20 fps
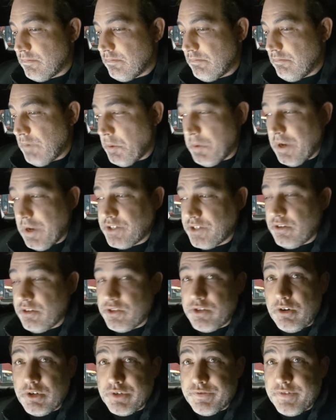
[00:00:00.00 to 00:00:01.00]
Maybe I should start
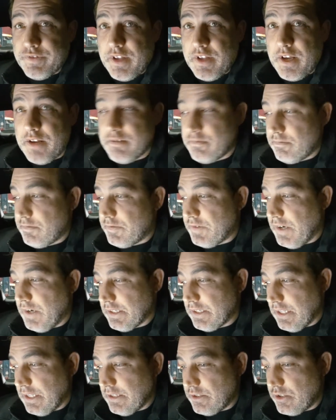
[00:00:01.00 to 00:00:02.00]
charging for that. Fuck,
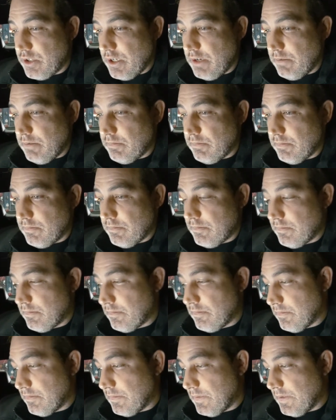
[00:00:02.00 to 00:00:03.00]
that's cheap.
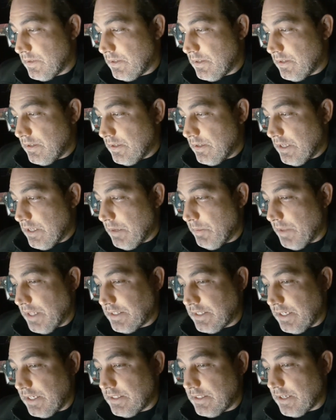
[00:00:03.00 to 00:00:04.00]
I mean, that's
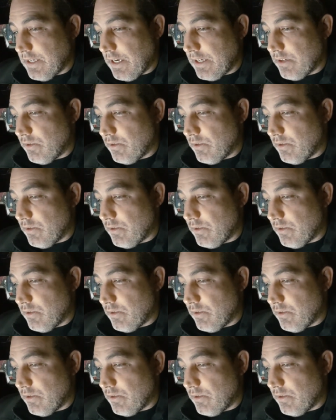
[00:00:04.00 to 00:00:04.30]
easy. I can do